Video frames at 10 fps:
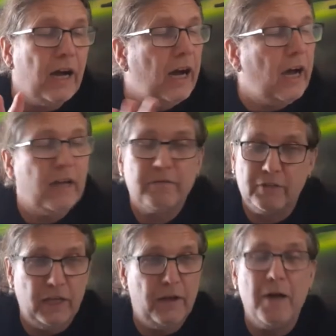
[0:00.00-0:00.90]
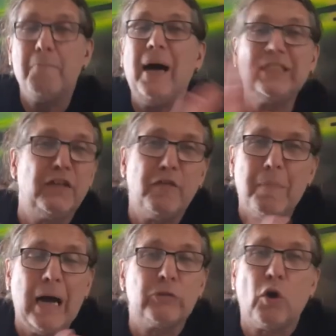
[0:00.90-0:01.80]
uh, a massive
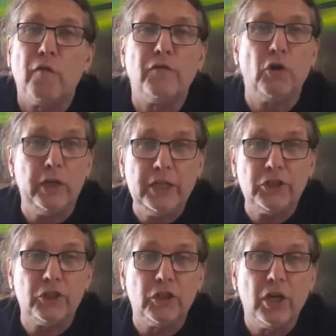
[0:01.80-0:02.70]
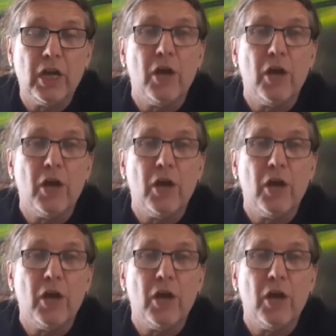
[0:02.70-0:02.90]
amount of knowledge,